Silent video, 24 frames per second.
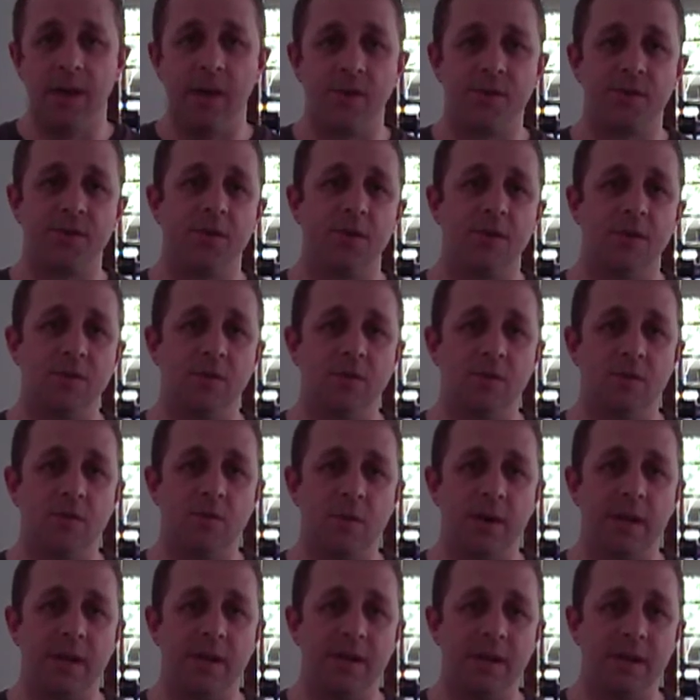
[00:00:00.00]
And so
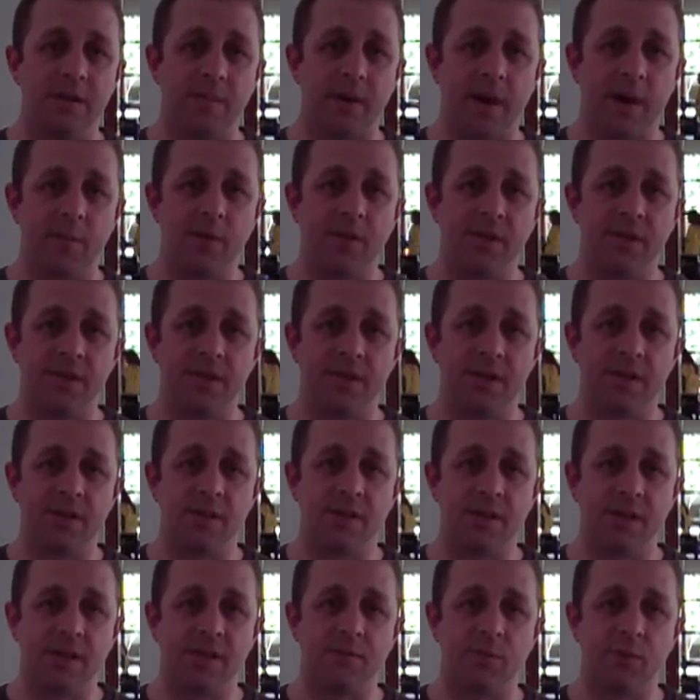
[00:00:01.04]
what I did in my
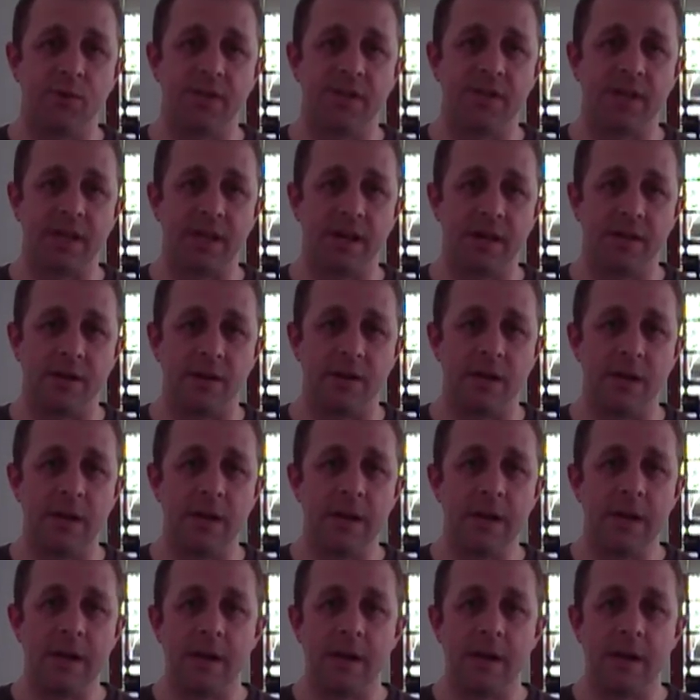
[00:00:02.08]
presentation, I put together